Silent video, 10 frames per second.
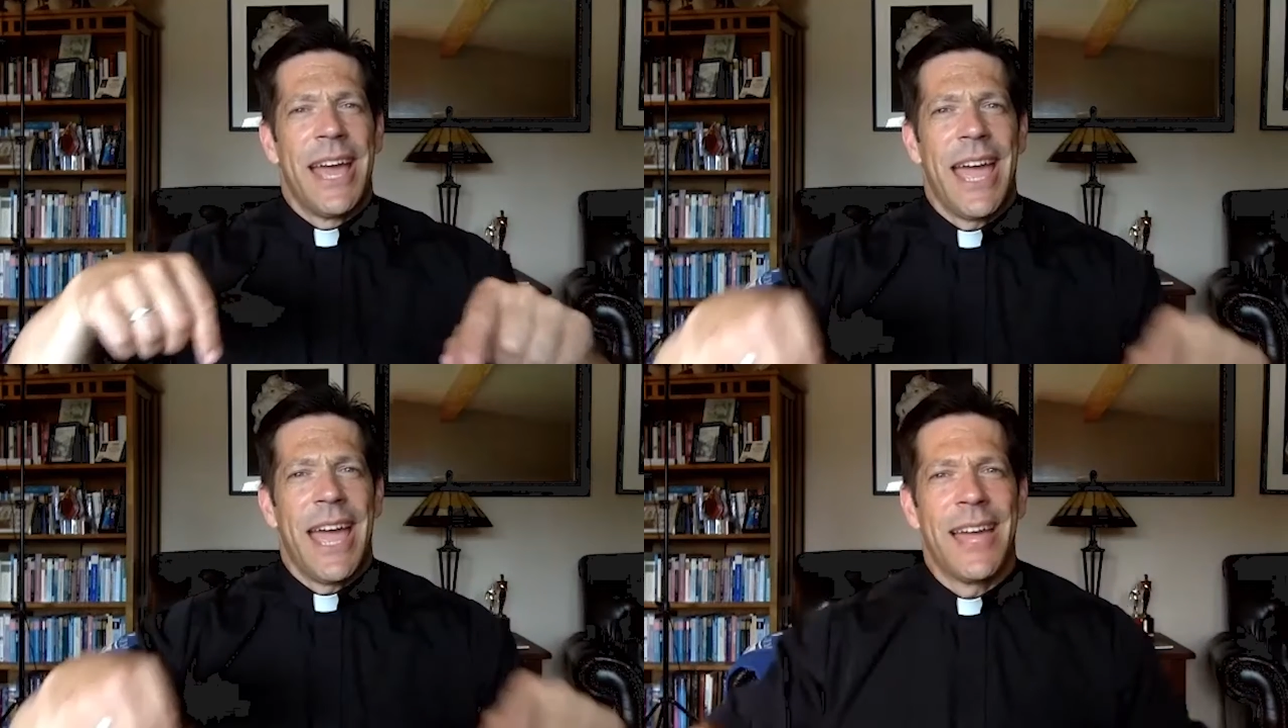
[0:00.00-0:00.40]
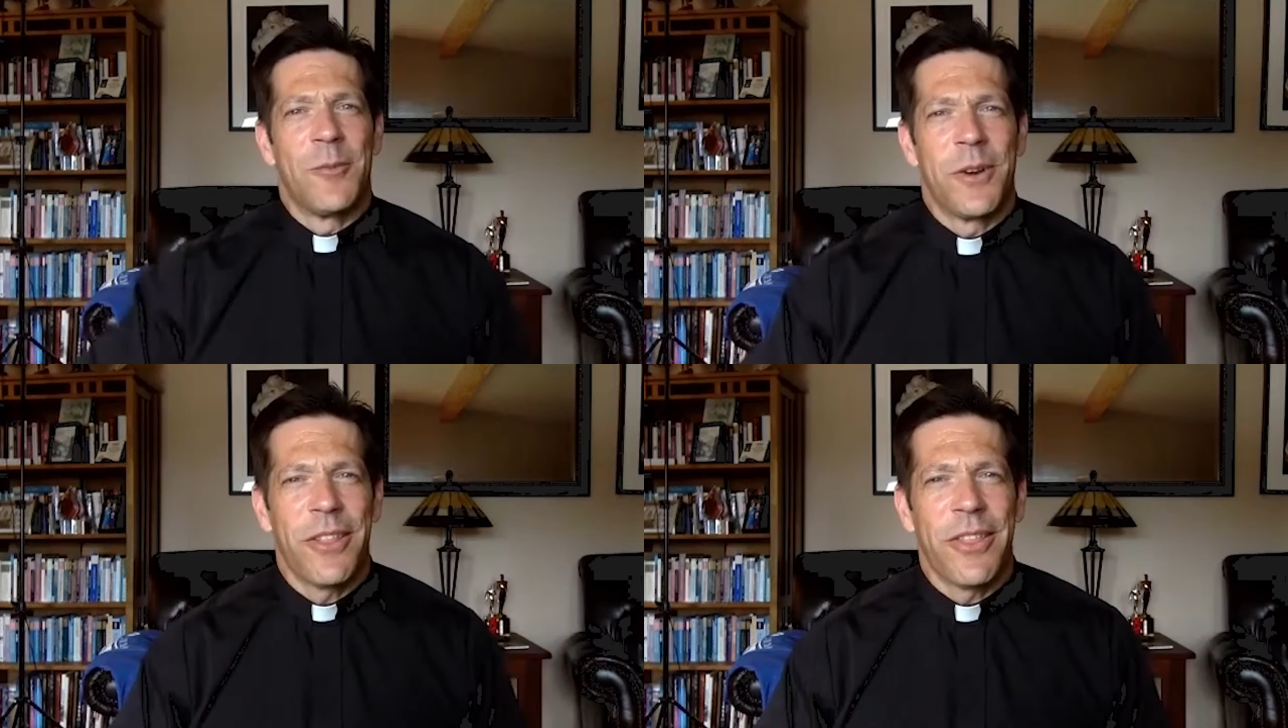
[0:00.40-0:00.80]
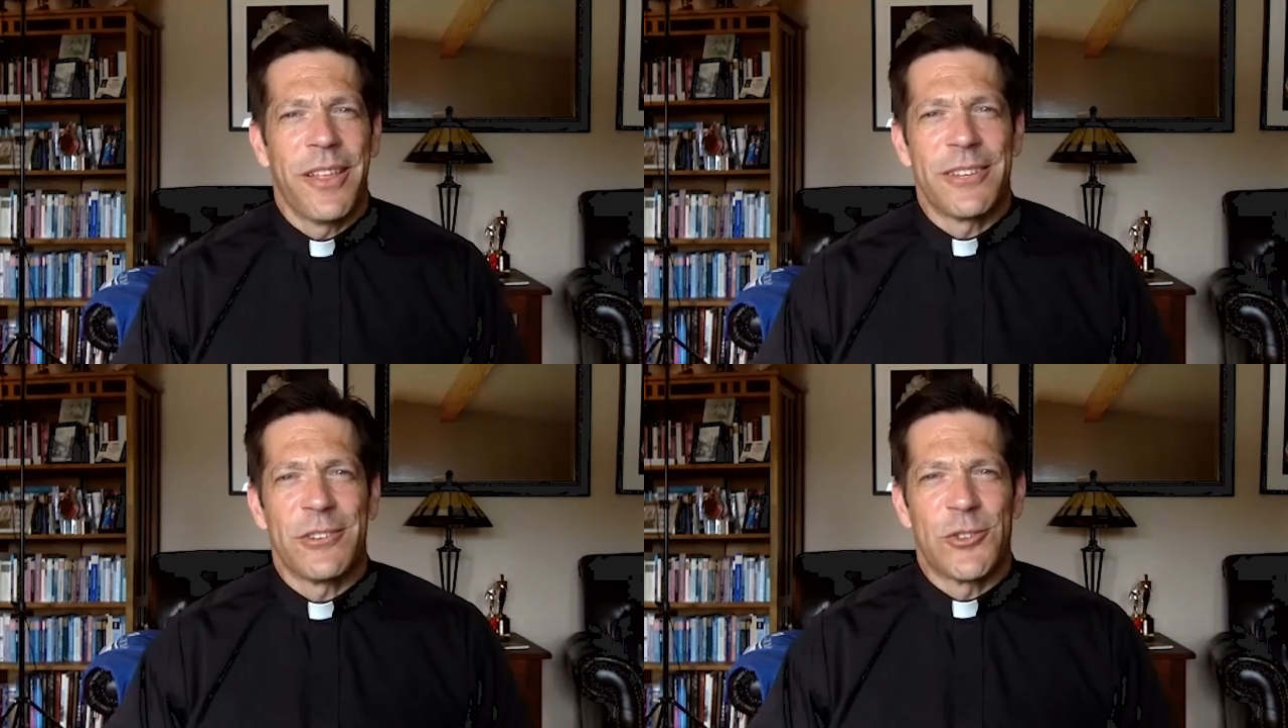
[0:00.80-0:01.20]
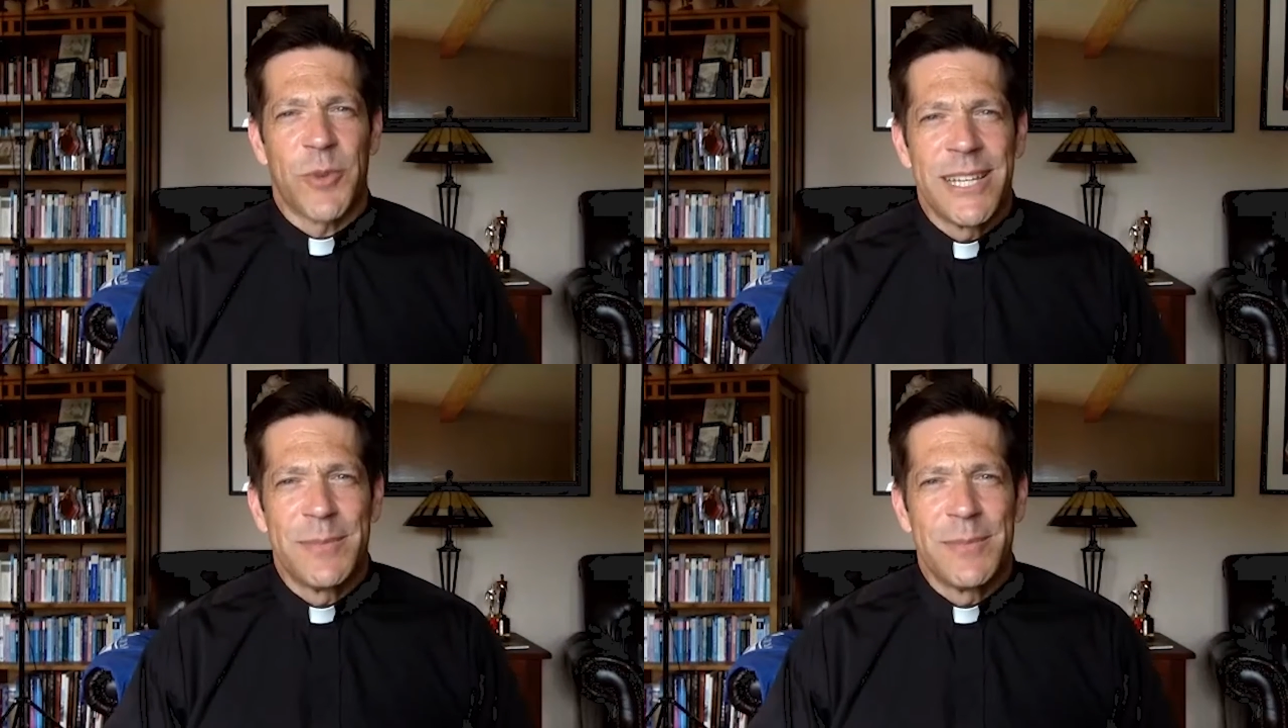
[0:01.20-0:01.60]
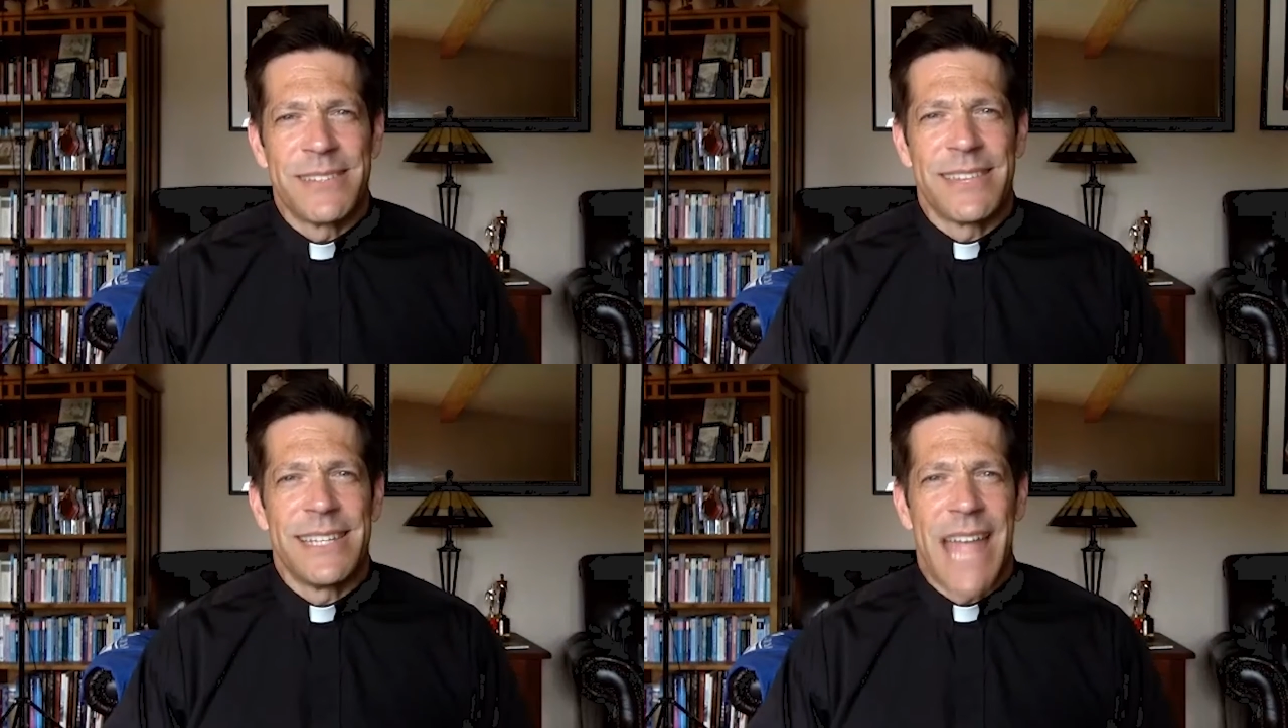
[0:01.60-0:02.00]
And one of the things that just strikes me is
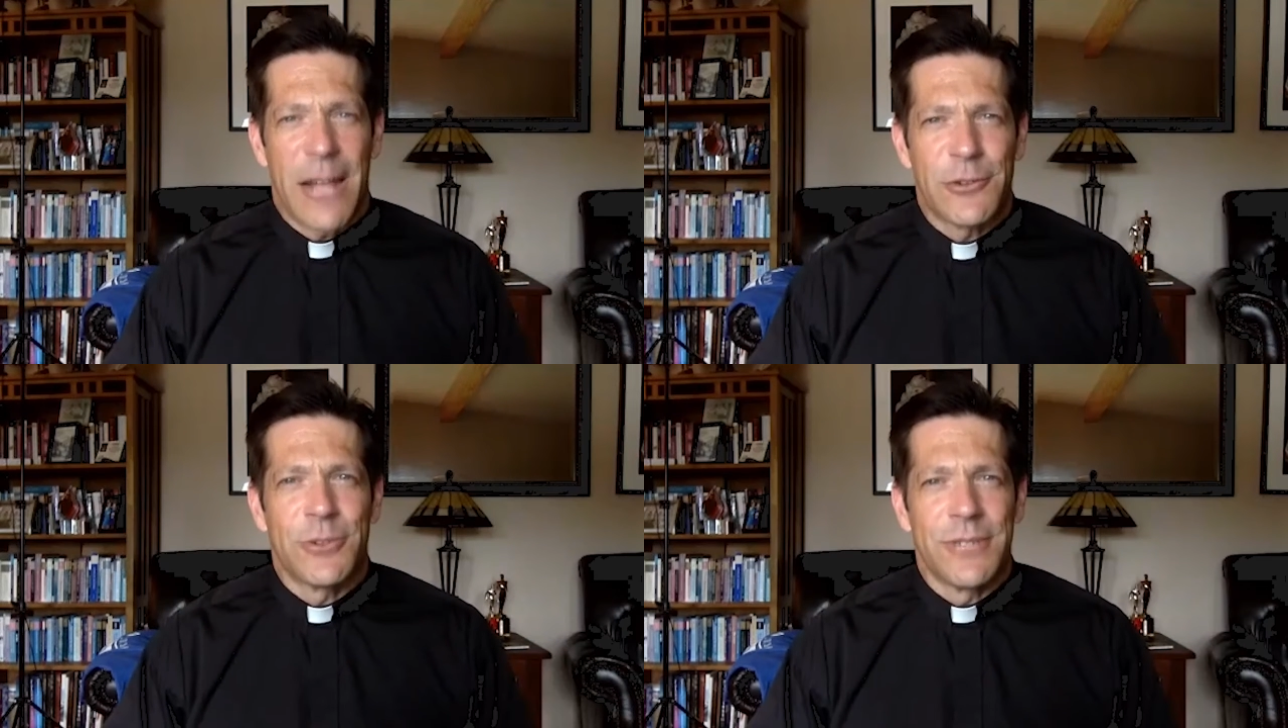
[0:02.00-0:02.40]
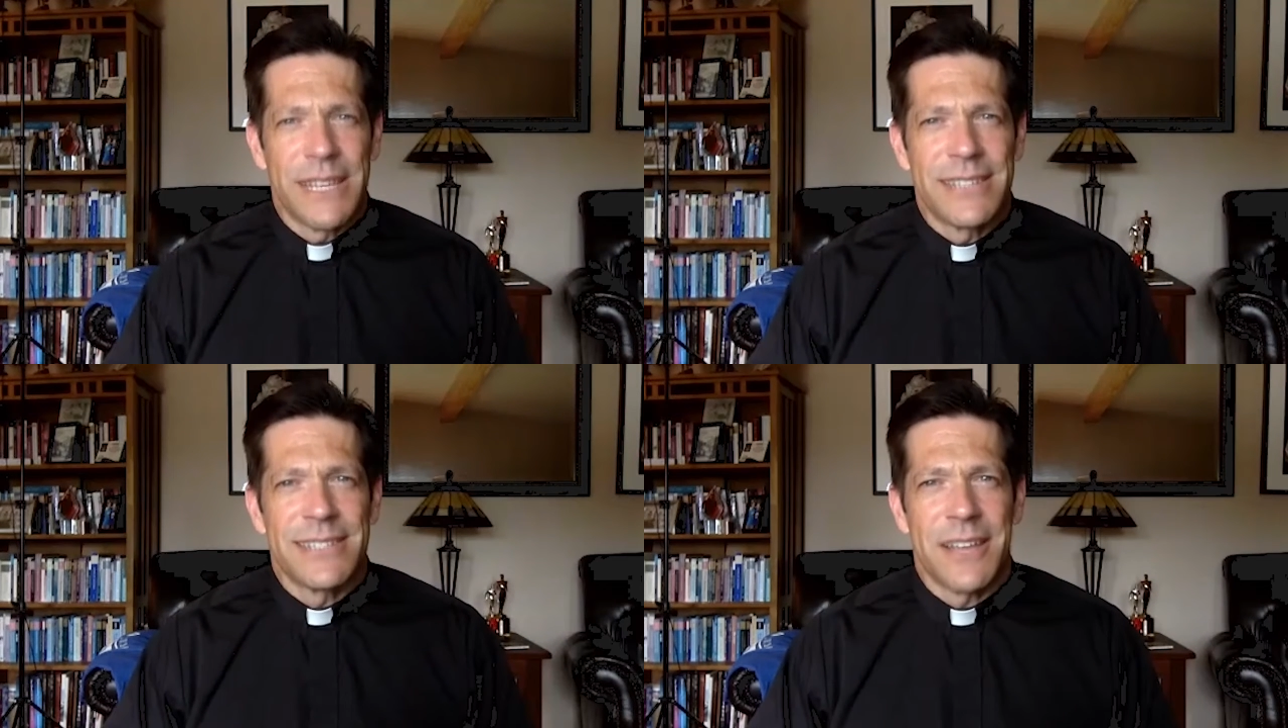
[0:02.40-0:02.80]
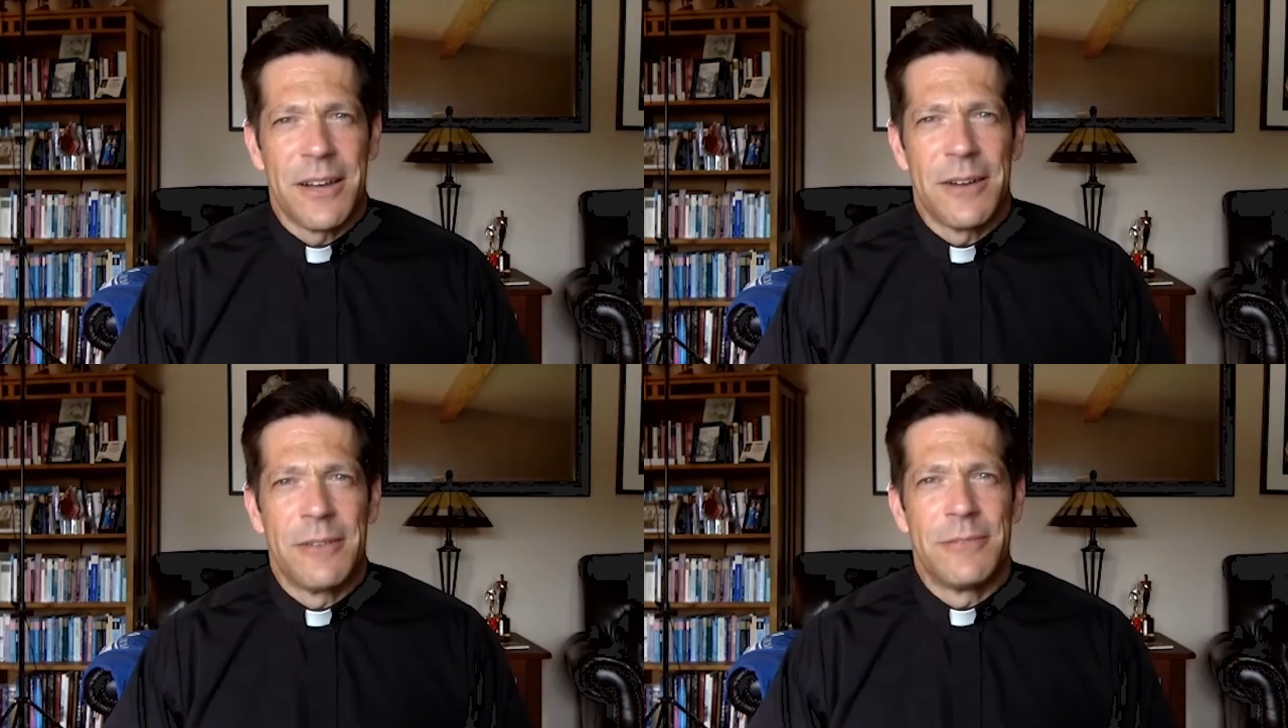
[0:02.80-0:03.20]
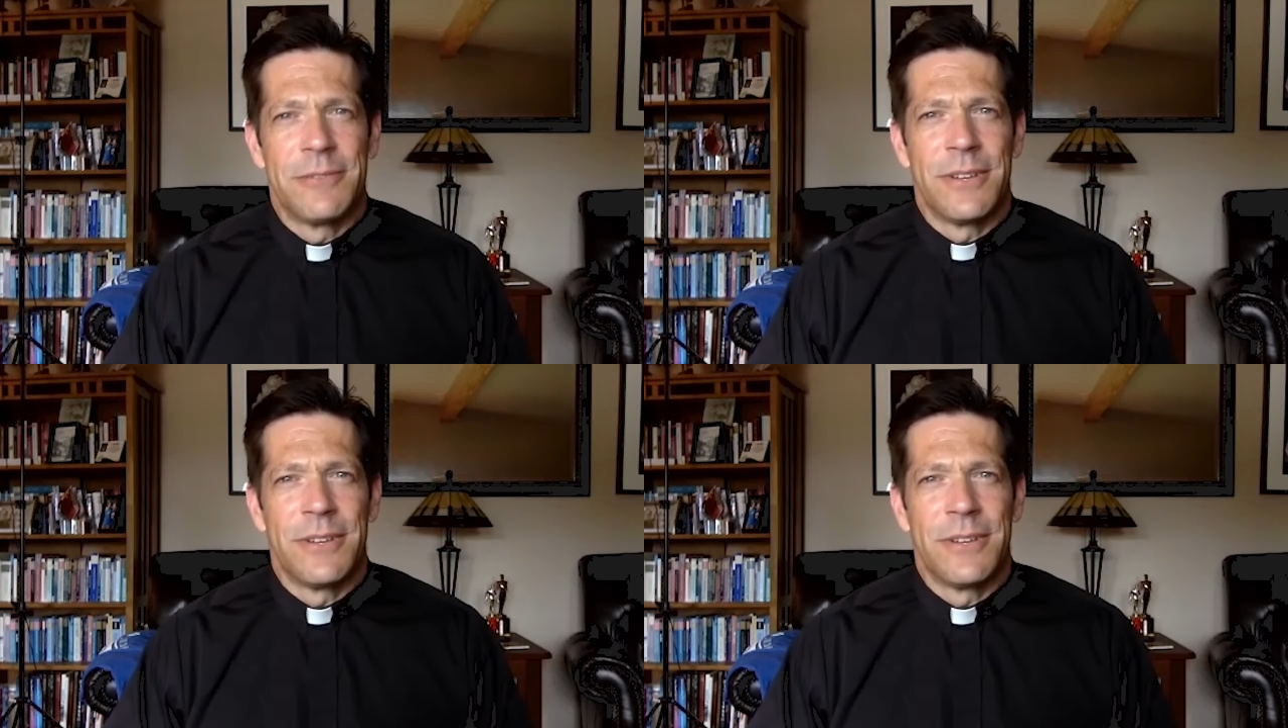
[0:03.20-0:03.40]
the naturalness of,